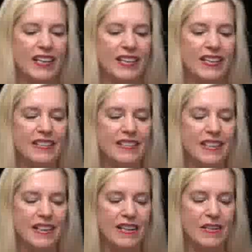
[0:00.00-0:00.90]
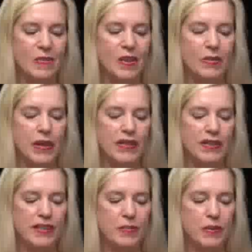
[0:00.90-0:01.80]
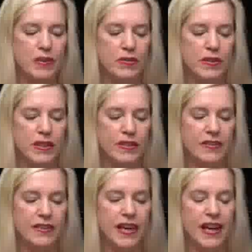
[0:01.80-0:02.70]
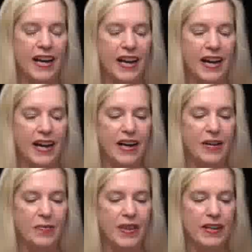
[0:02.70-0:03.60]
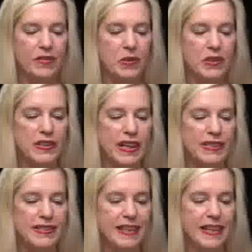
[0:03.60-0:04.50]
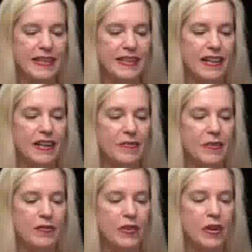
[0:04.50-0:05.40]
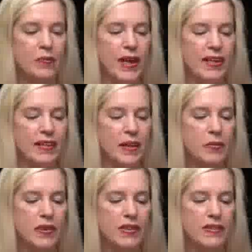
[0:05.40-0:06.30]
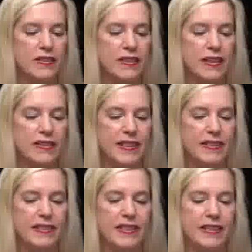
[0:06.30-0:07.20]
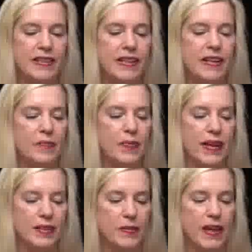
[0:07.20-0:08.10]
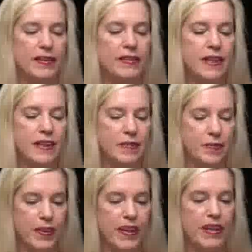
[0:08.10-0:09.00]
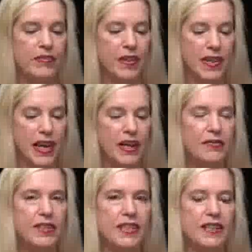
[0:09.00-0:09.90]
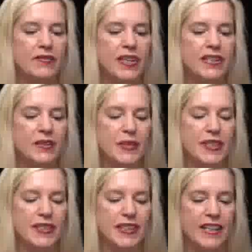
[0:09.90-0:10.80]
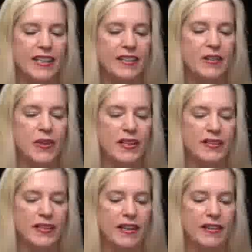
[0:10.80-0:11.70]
it's an amazing number of deals. And of course Tencent, if you go back a couple years, Tencent has made very hefty investments in U.S.